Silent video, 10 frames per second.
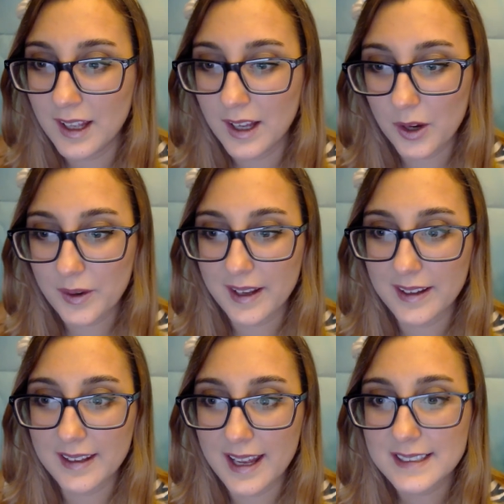Okay,
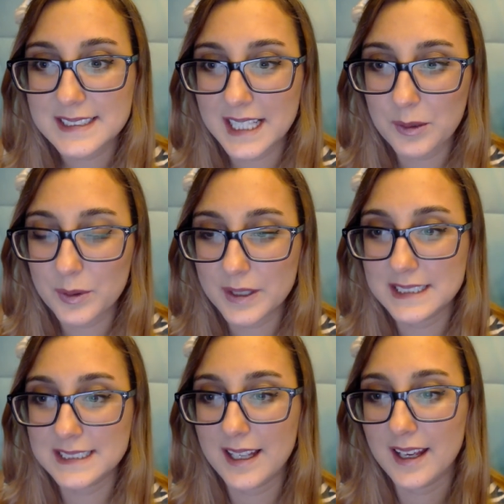next I want to
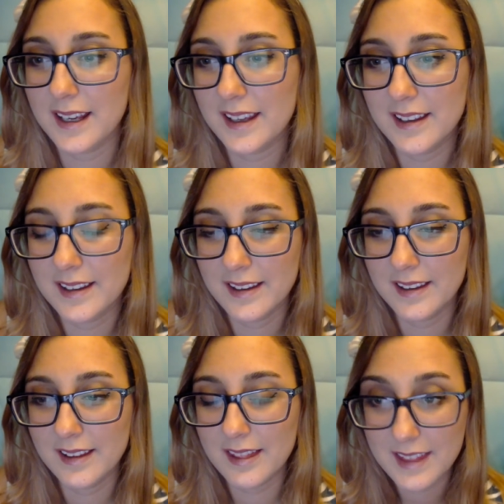say
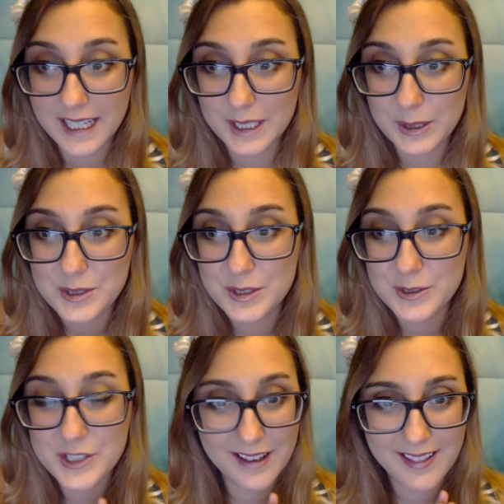thank you to
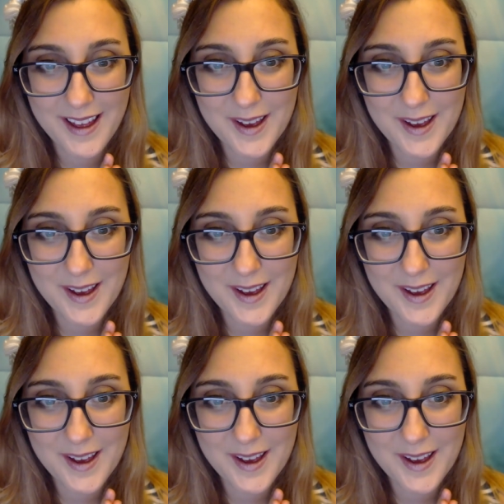Shayla.